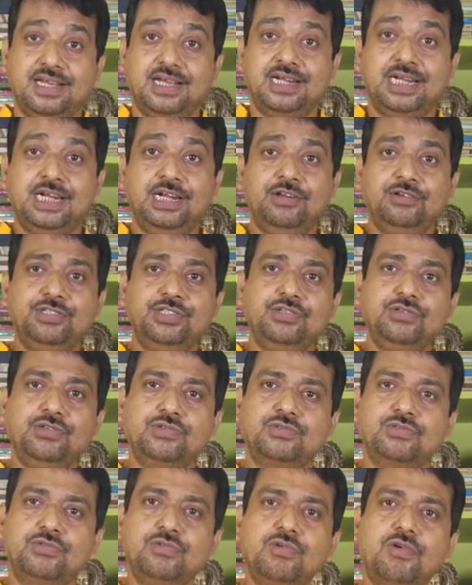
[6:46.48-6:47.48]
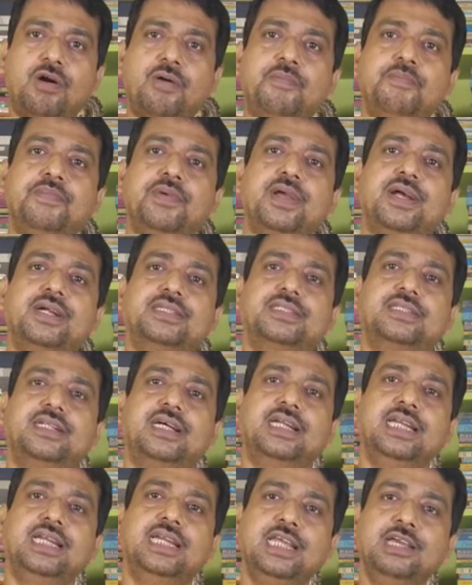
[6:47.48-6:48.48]
Derozio too compares
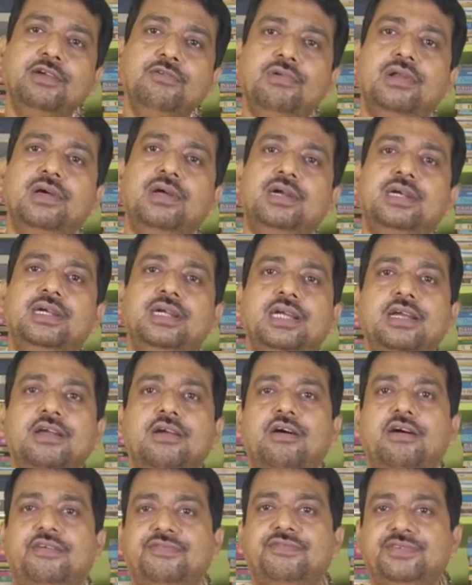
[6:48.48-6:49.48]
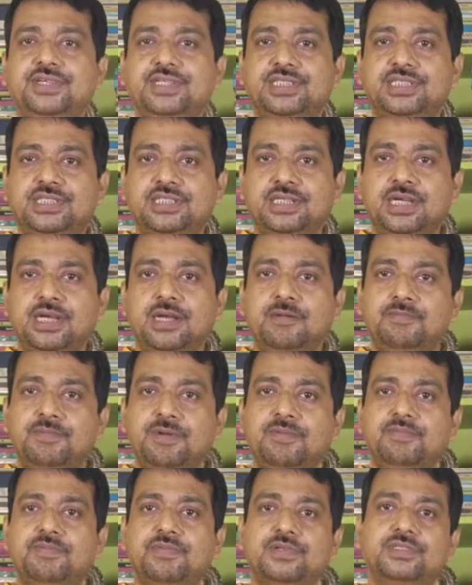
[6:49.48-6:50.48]
the new learning of his
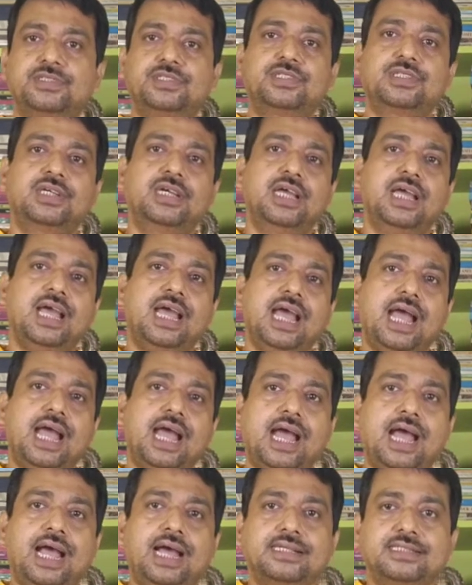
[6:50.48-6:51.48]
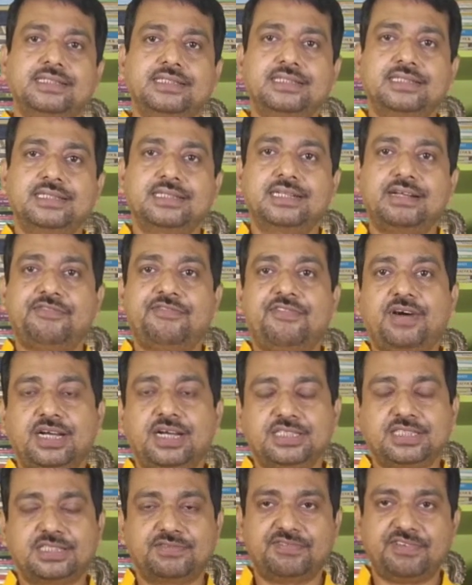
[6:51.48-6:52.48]
pupils as the
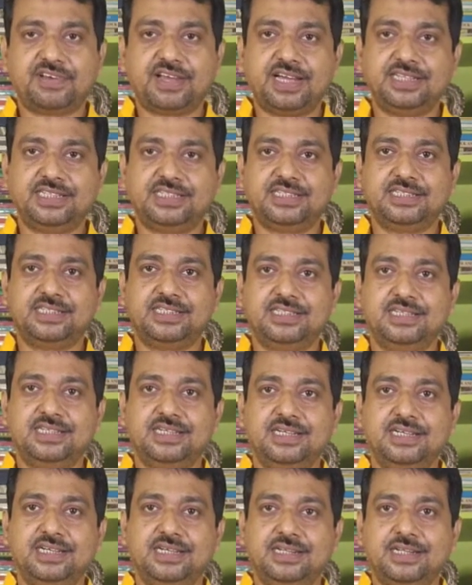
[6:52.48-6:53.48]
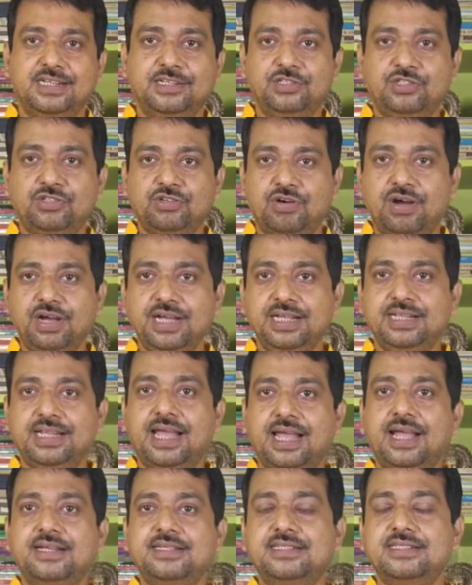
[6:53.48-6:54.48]
first flight. The joy,
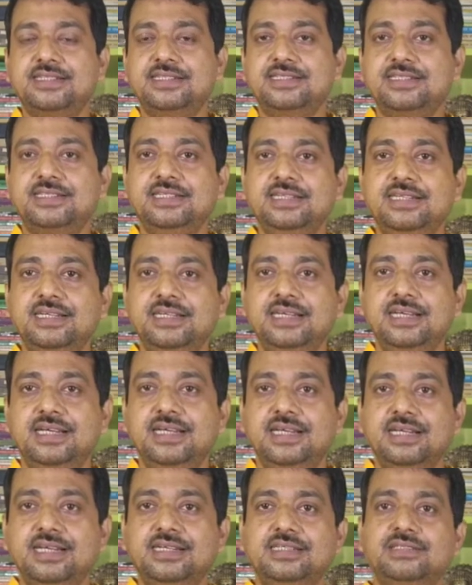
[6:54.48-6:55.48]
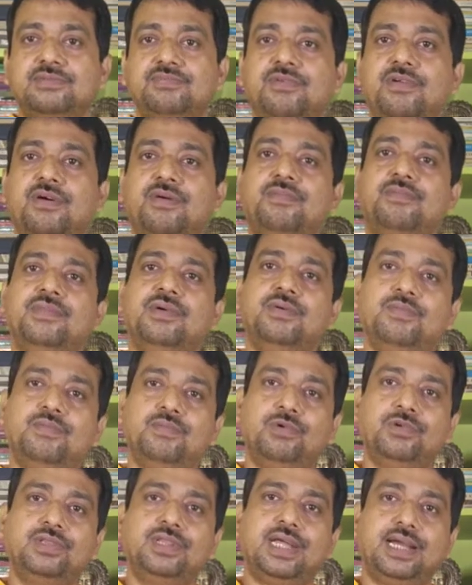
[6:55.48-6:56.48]
the ecstasy is from
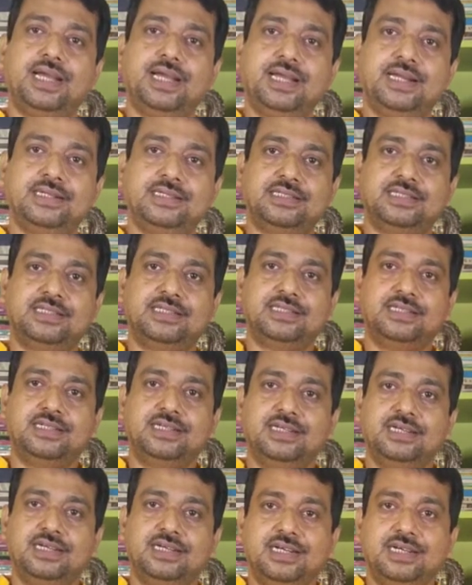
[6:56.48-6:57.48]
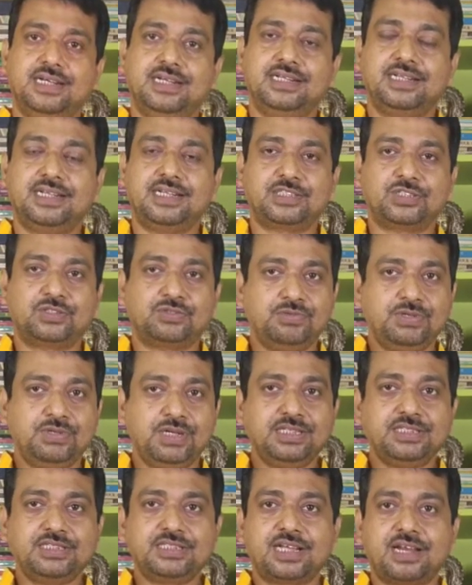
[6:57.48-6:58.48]
both the end. The
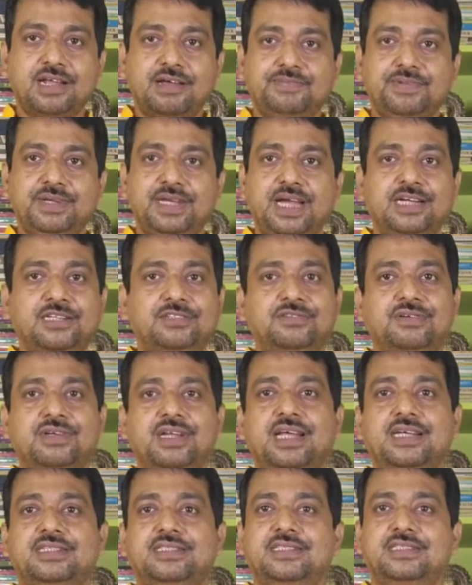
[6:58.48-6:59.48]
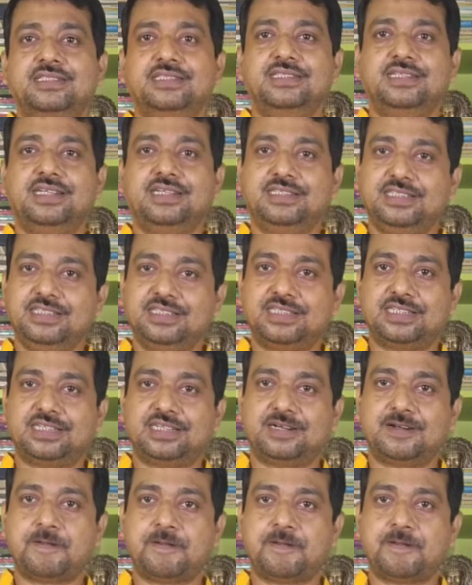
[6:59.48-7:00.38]
students are happy as well as the teacher.